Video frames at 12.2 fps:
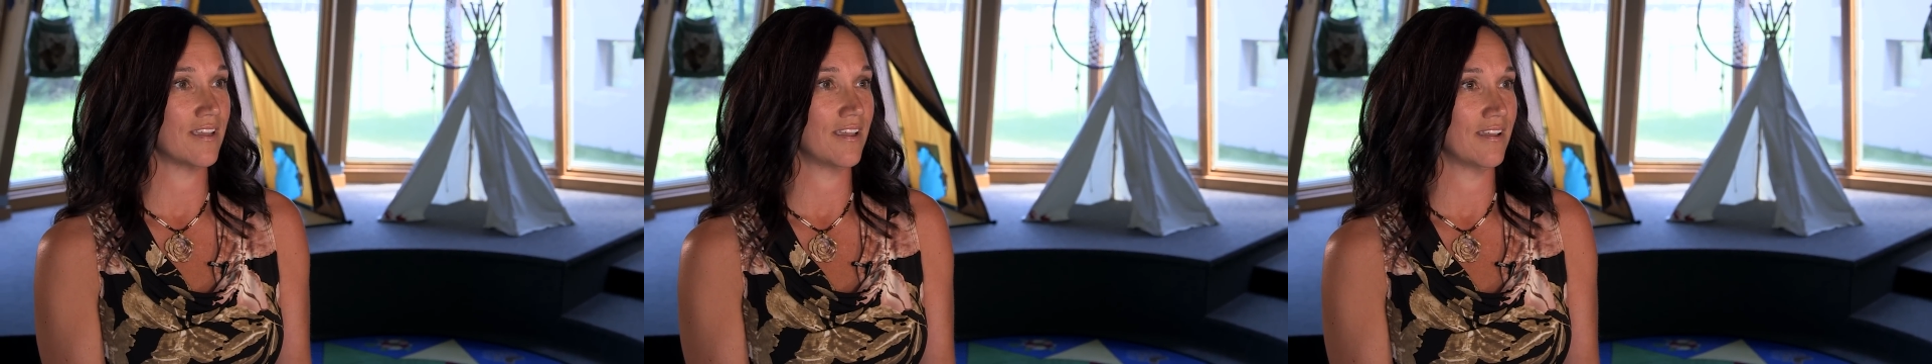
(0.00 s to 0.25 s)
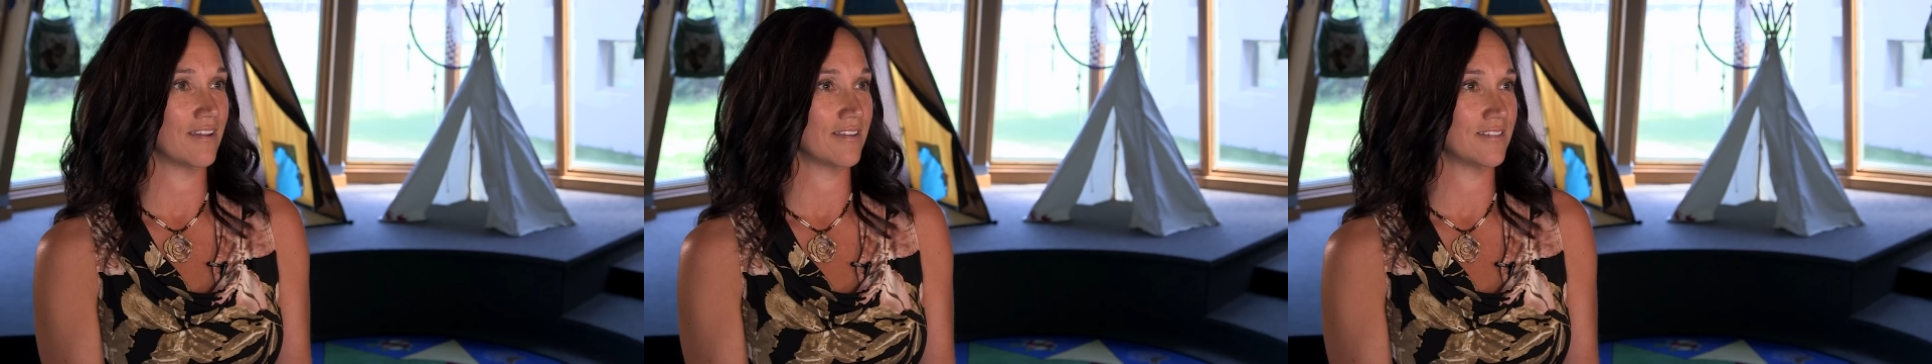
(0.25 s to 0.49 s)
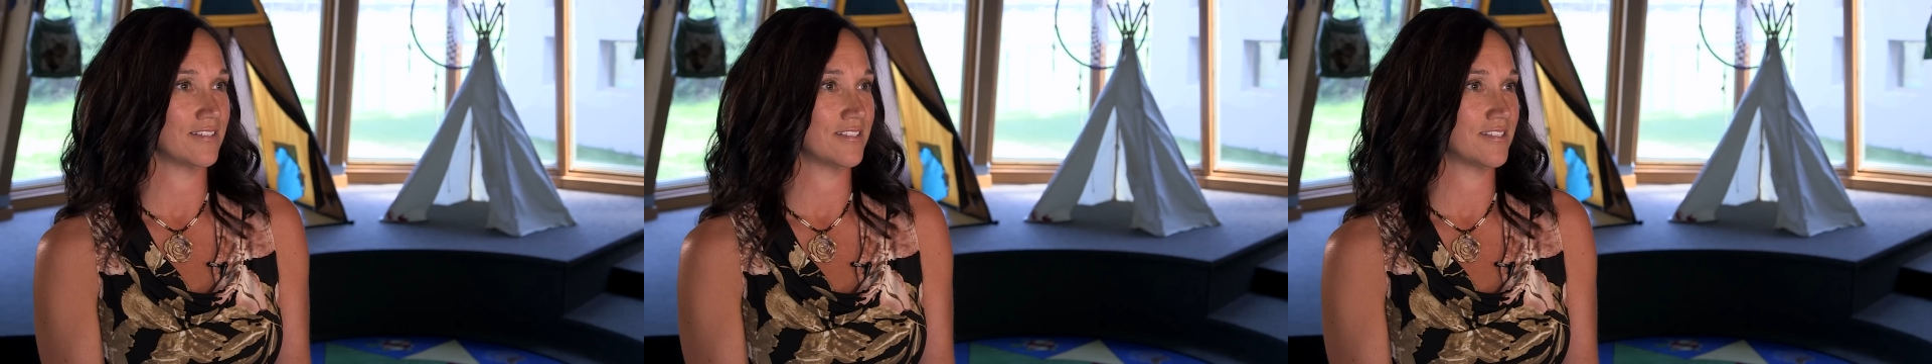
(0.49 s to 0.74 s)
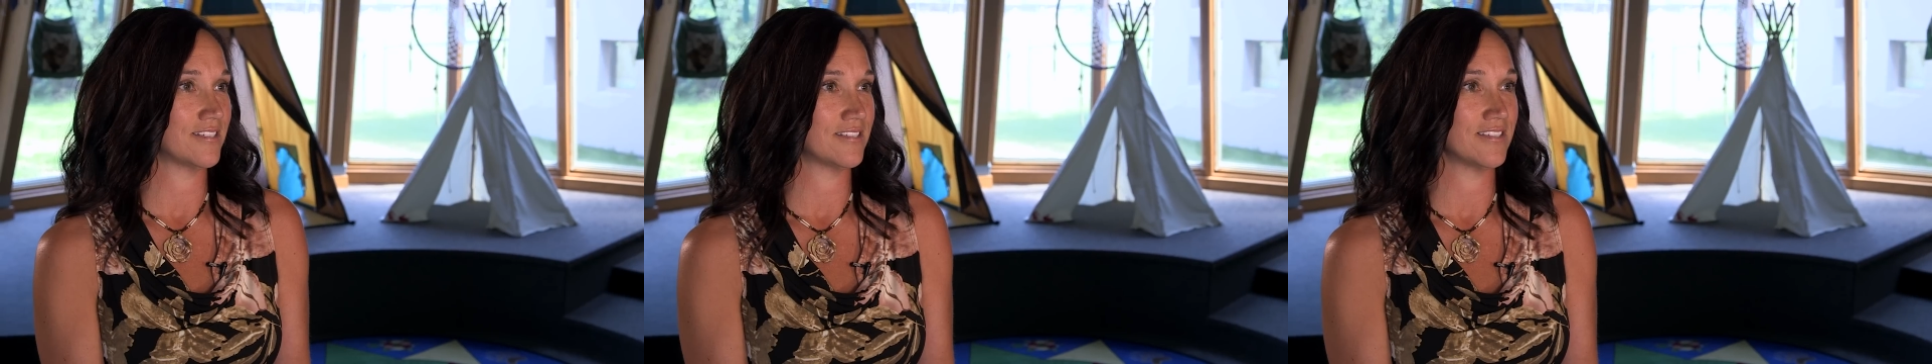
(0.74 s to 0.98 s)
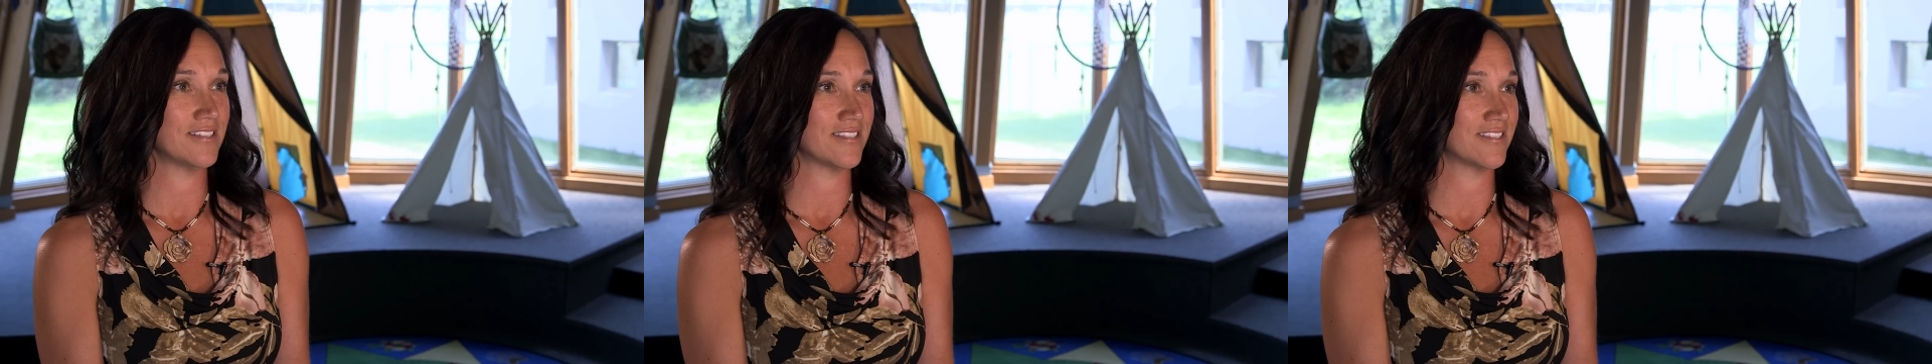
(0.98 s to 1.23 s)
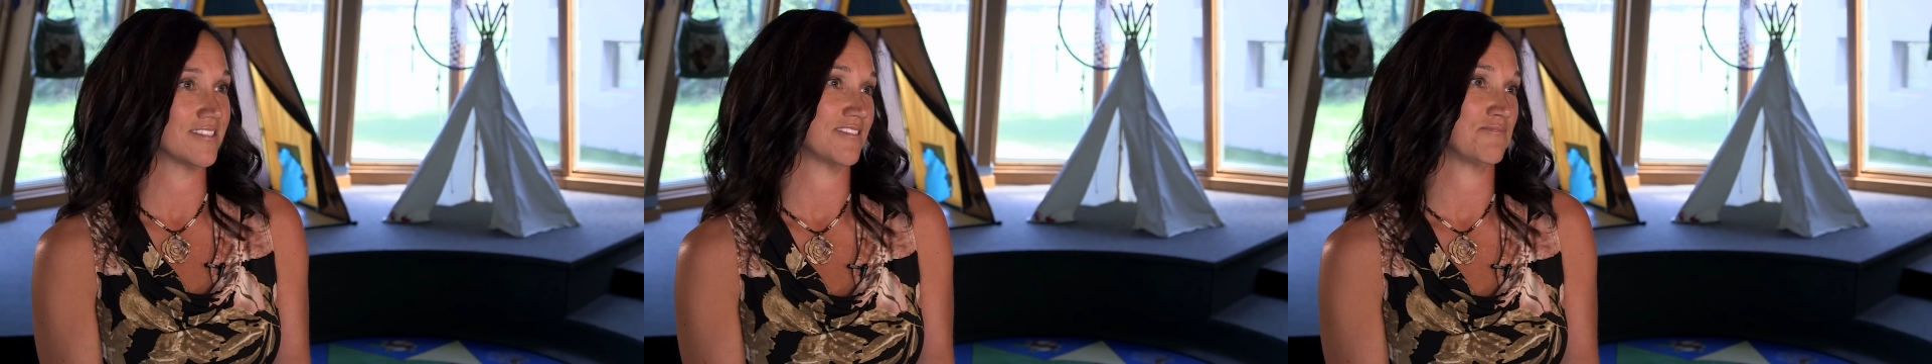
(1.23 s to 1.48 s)
and
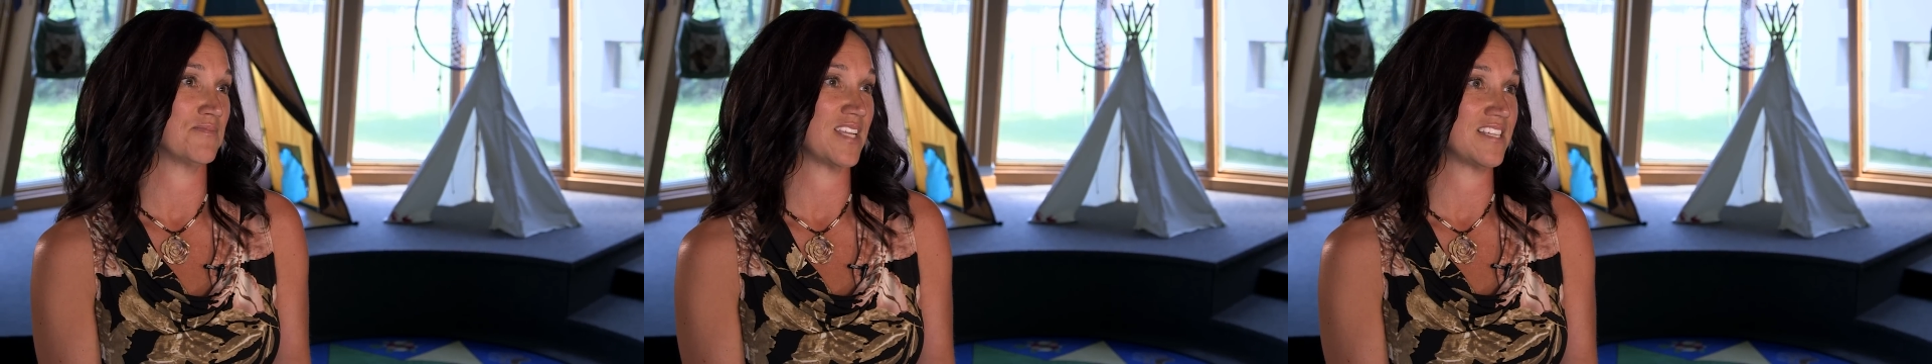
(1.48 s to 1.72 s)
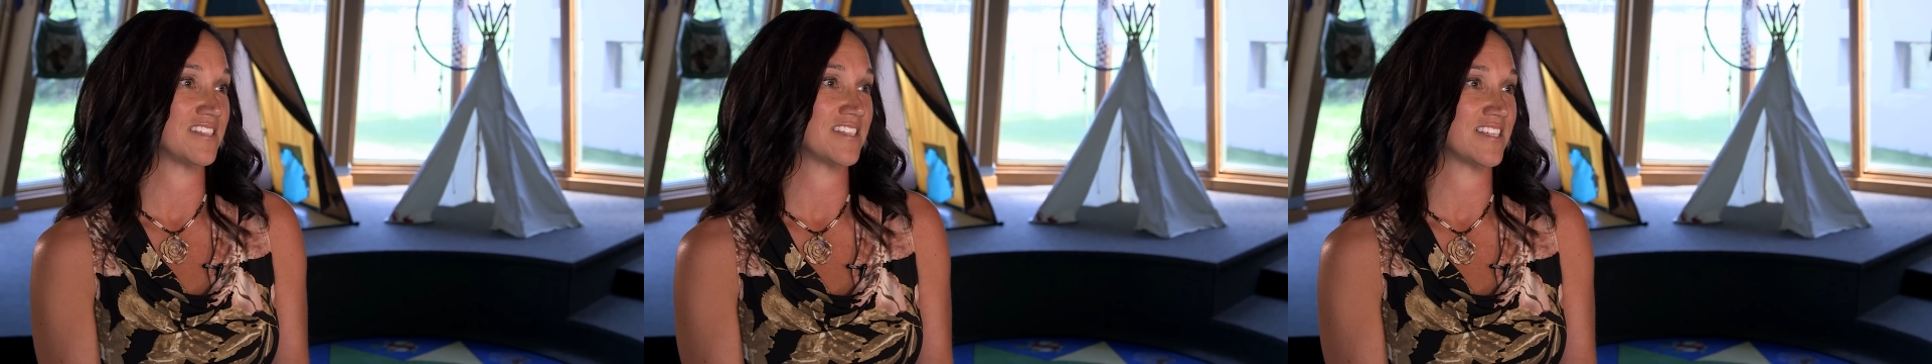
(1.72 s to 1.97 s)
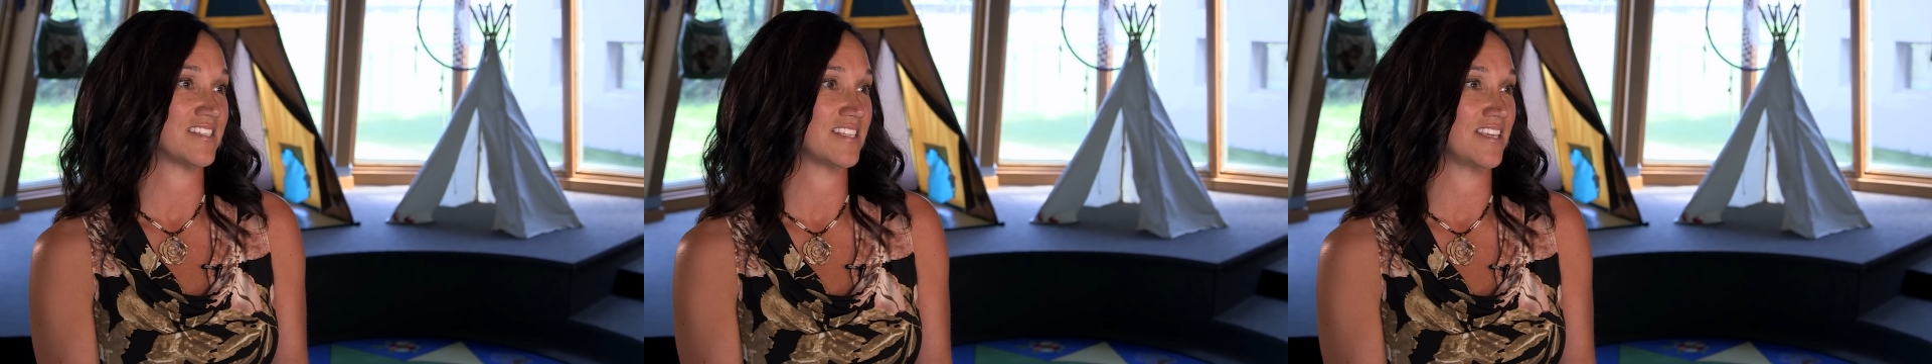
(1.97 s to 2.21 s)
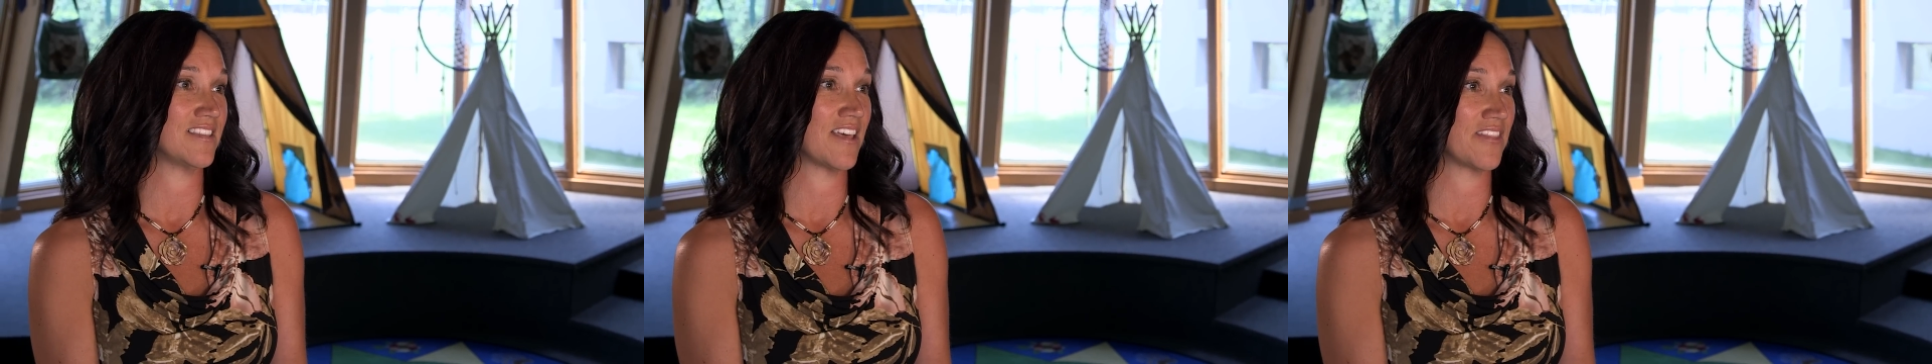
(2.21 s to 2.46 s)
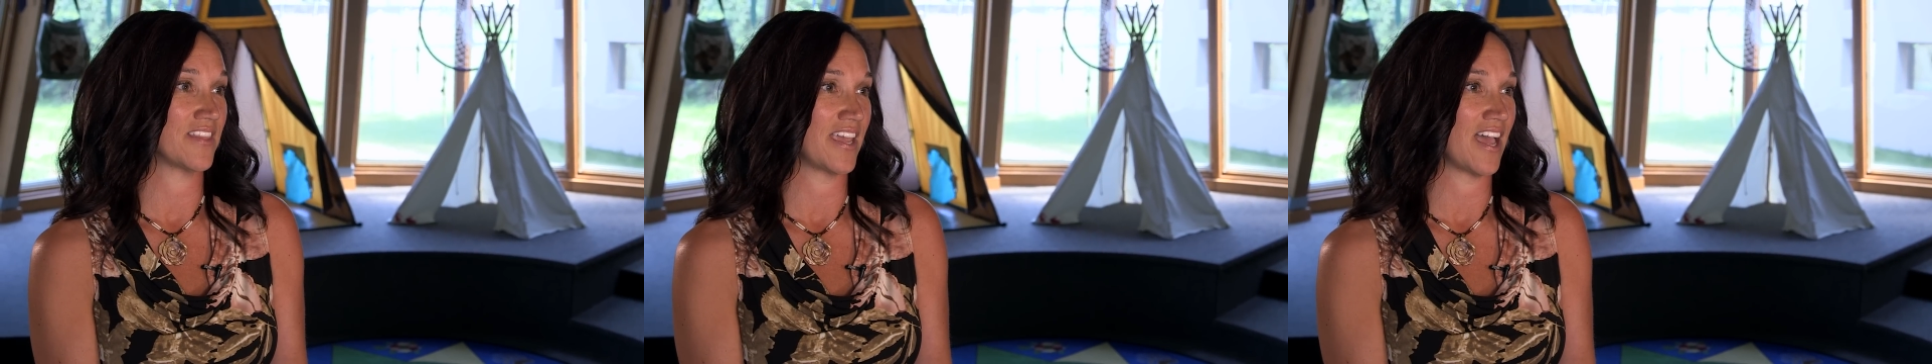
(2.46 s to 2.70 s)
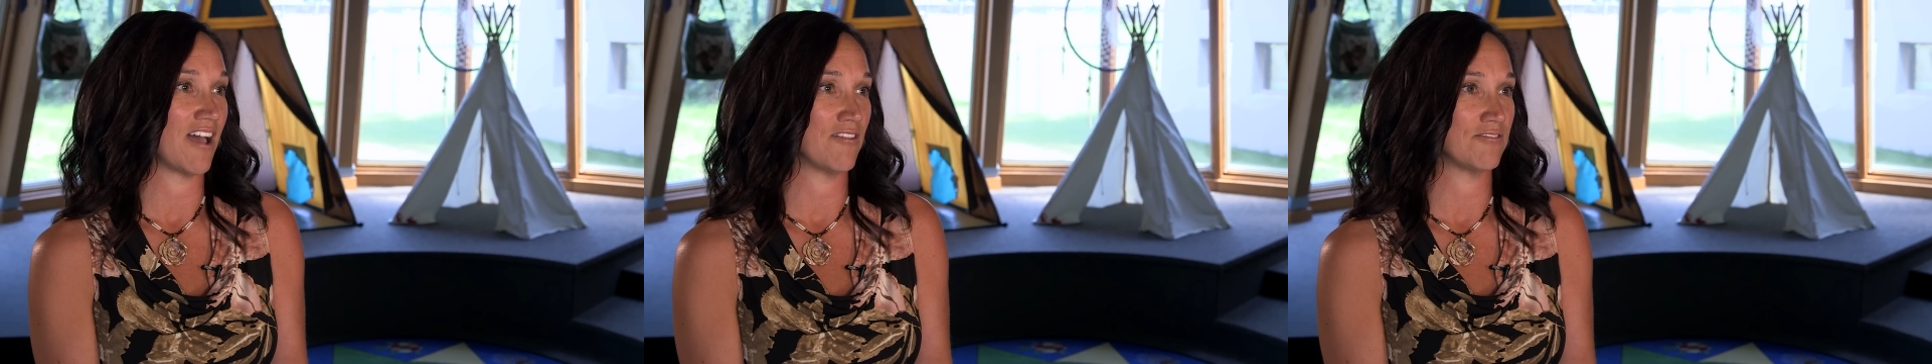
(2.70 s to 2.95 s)
it's nice to see that they
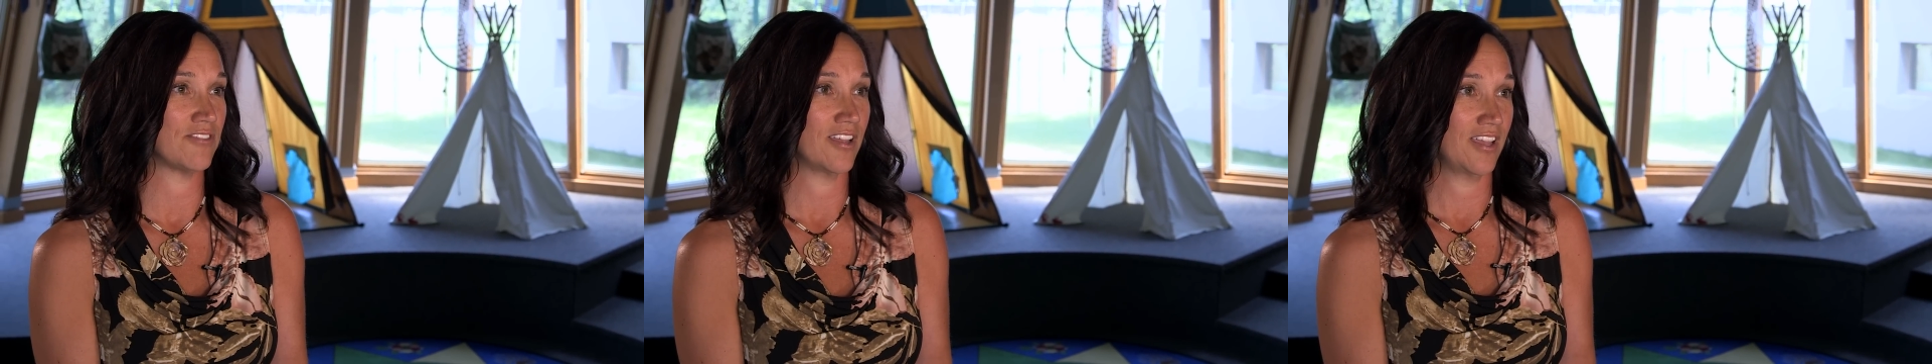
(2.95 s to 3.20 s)
have